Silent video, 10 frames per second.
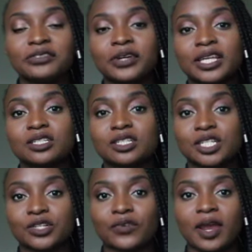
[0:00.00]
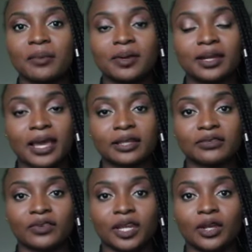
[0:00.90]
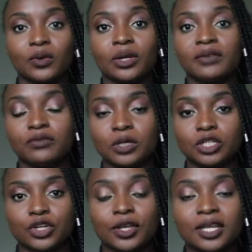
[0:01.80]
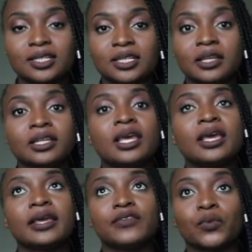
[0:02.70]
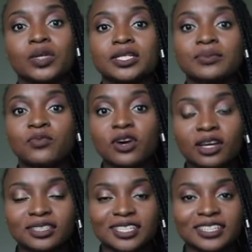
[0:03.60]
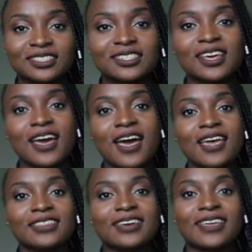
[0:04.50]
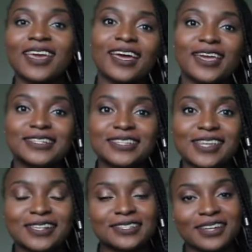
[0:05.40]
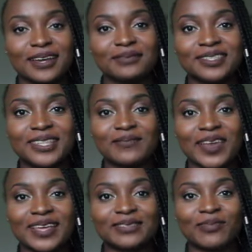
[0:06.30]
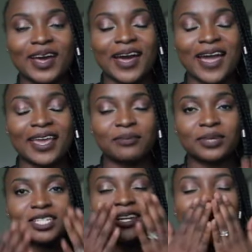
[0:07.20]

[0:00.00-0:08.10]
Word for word: Don't forget to subscribe and like the video if you enjoyed this and if you want to see more content. And uh, yeah, until next time, stay blessed, bye, and much